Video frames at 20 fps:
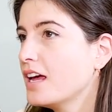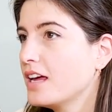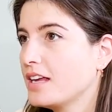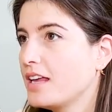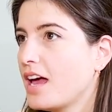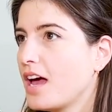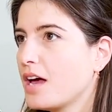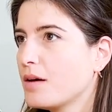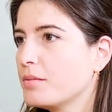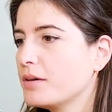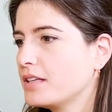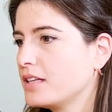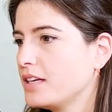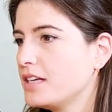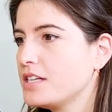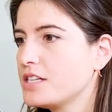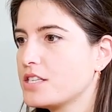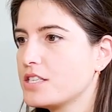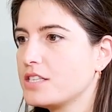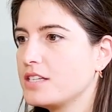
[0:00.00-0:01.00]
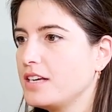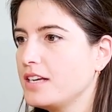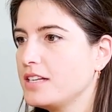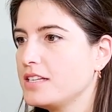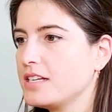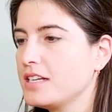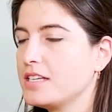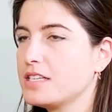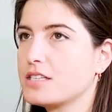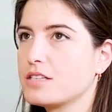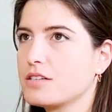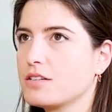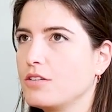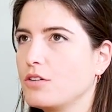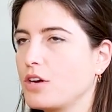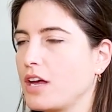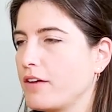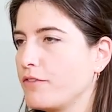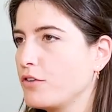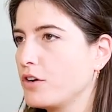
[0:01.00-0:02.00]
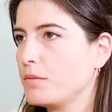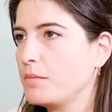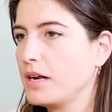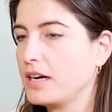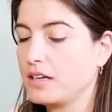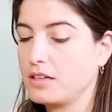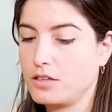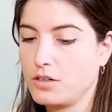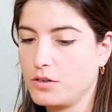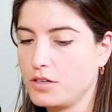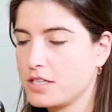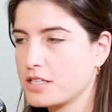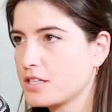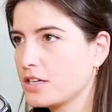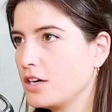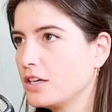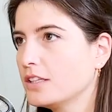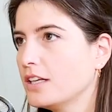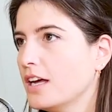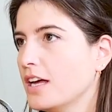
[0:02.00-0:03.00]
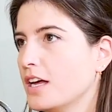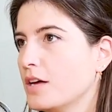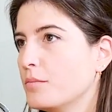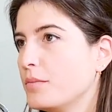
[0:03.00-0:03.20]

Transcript: yeah, but it's okay for the planet. No, it's not.